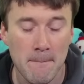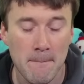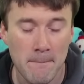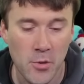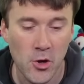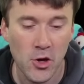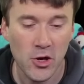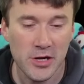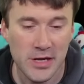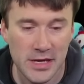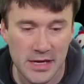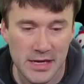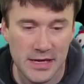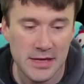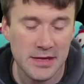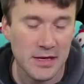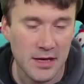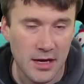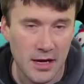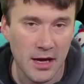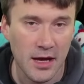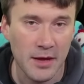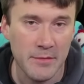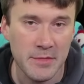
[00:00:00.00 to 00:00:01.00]
Put it in the
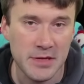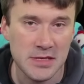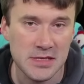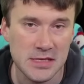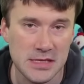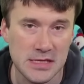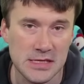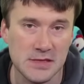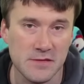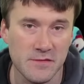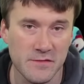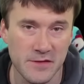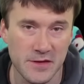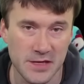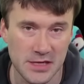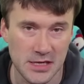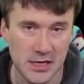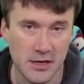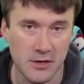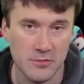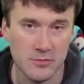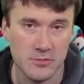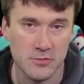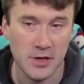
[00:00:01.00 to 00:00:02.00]
comments of this
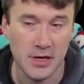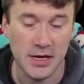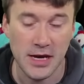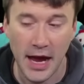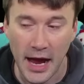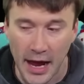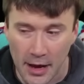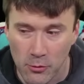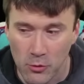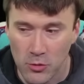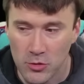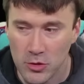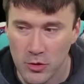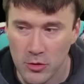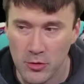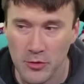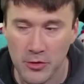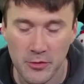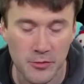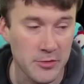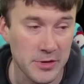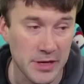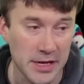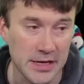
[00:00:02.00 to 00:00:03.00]
video, right? I will go
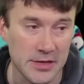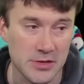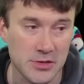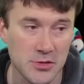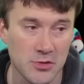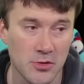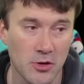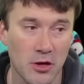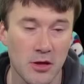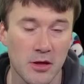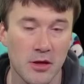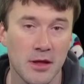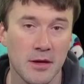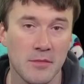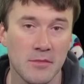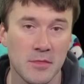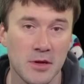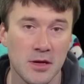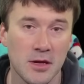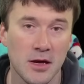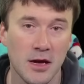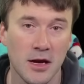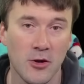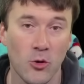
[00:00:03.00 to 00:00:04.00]
through and answer all of them,
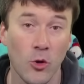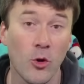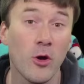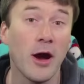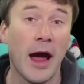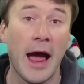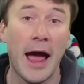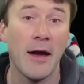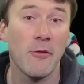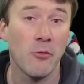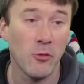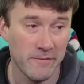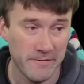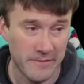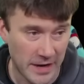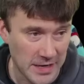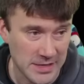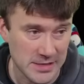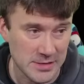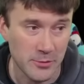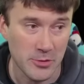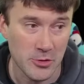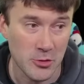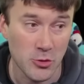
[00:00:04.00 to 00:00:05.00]
uh, or I will
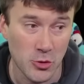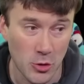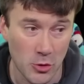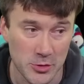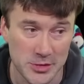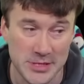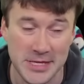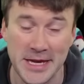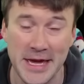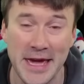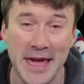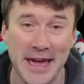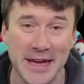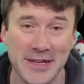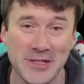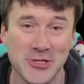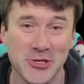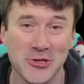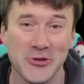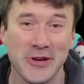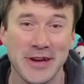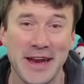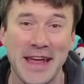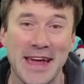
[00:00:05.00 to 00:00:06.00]
find someone who knows the
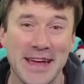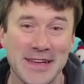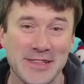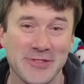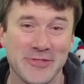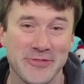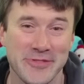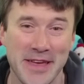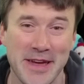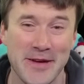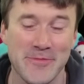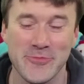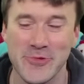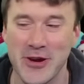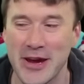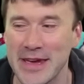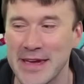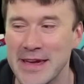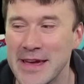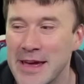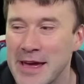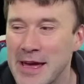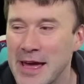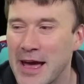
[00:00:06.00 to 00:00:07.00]
answer and answer them, right?